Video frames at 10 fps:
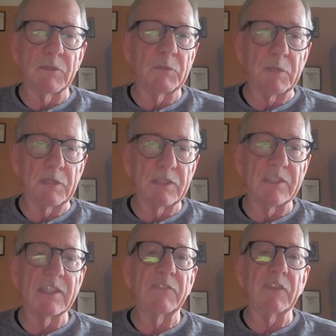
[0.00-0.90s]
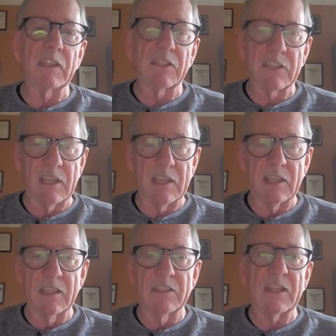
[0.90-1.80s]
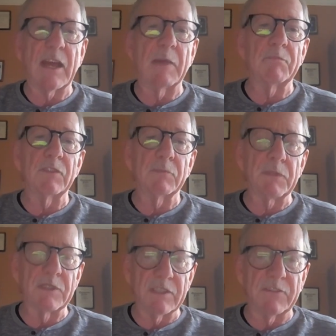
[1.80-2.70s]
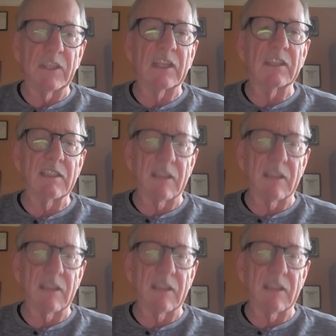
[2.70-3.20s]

specific studies at specific